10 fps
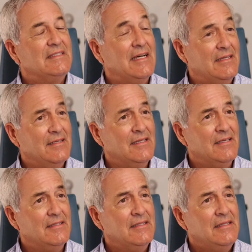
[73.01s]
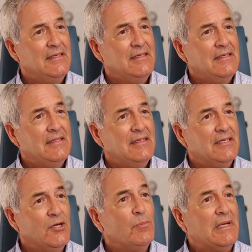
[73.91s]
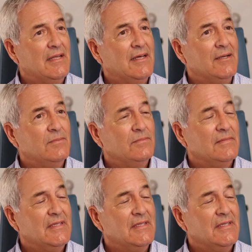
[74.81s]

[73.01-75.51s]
dilate it, and open it up.